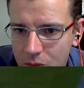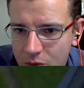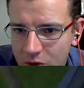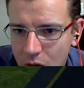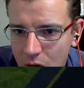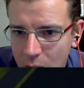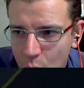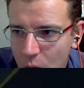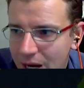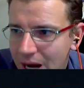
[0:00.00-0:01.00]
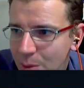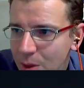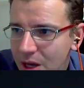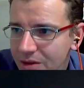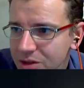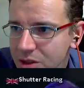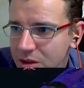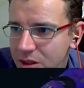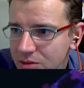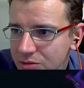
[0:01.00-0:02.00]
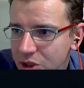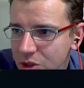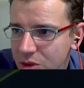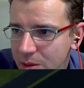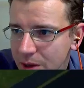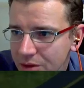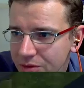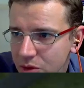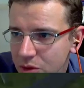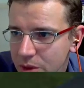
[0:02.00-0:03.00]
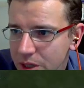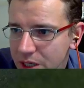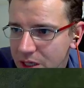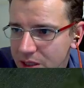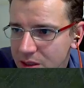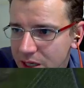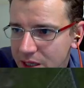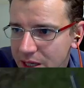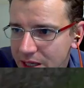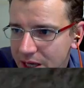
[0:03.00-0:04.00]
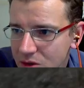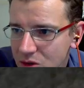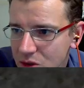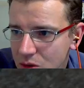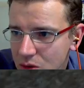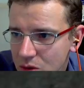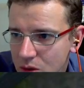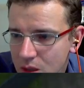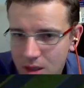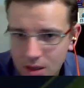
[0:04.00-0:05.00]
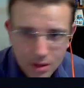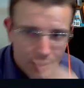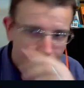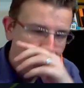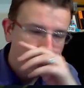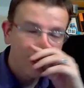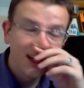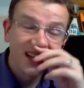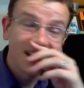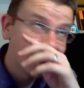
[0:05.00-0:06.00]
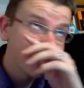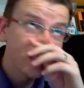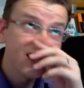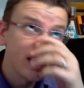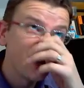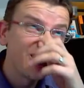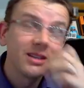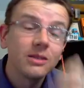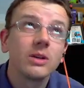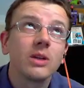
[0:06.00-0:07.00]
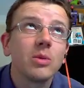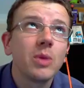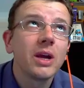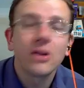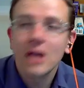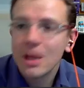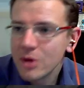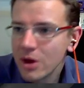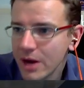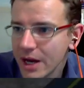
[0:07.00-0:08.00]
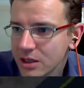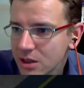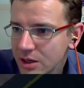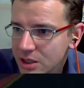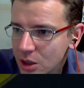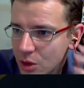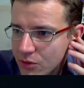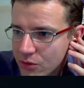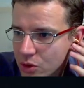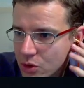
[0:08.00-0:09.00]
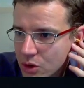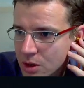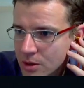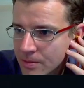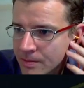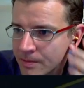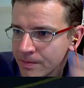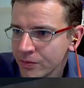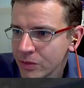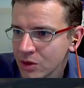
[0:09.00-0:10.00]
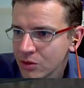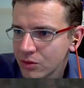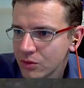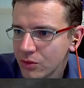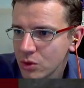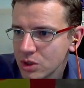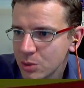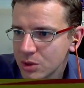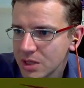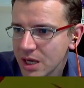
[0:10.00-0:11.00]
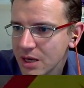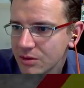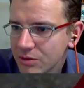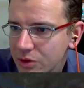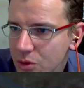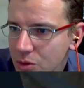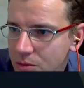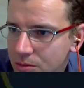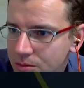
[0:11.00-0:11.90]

We've only got like 1 lap left. Let's reduce the amount of fuel that we need. Let's take that down to... let's see. We're going to be pitting on lap 9, so let's go for 40% fuel.